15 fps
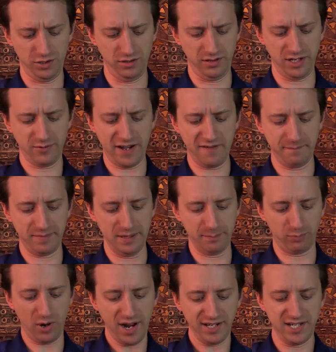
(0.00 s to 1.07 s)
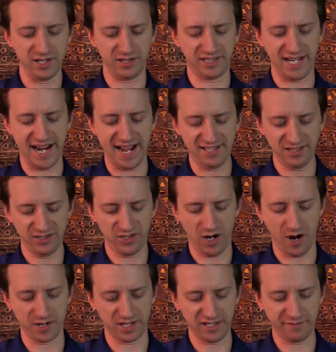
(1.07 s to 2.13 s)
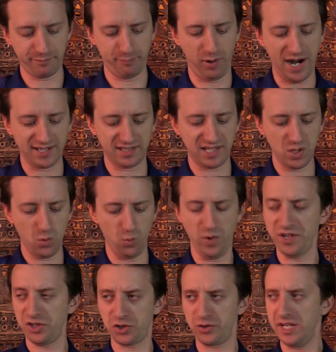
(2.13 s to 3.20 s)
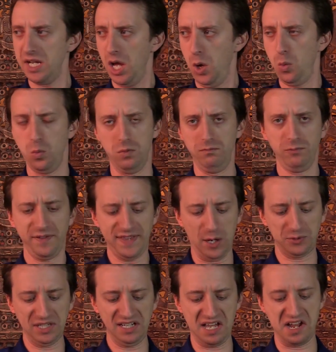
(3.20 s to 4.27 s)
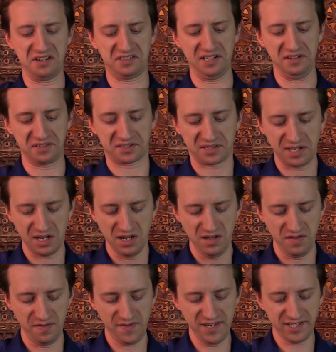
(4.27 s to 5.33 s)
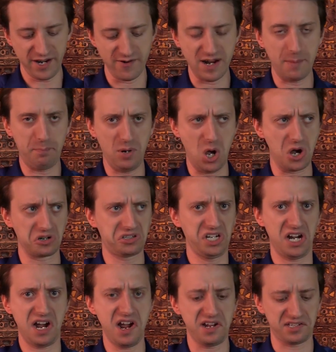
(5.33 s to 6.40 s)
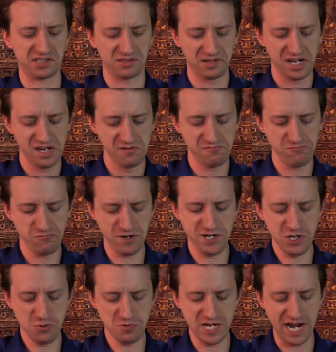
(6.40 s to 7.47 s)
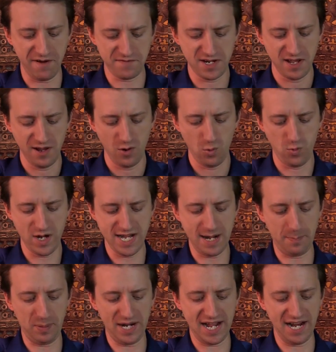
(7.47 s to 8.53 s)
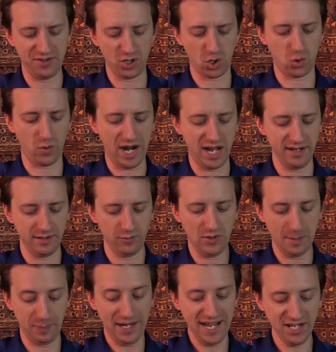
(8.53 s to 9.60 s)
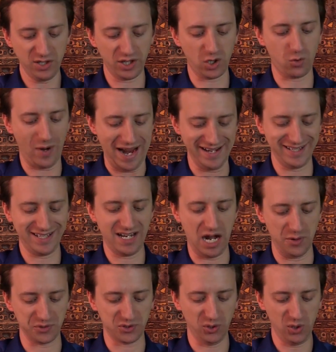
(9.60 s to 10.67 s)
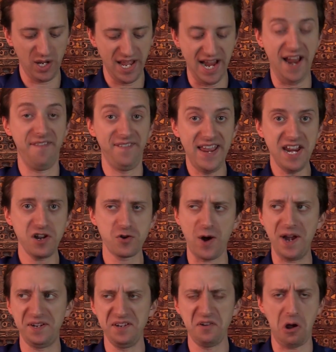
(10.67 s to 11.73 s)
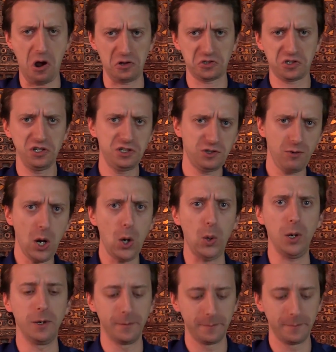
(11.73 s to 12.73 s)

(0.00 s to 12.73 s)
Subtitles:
you have been brought here to answer charges of practicing wizardry without a license. This area belongs to us. When you left, we applied to the Grand Council, and they granted us control.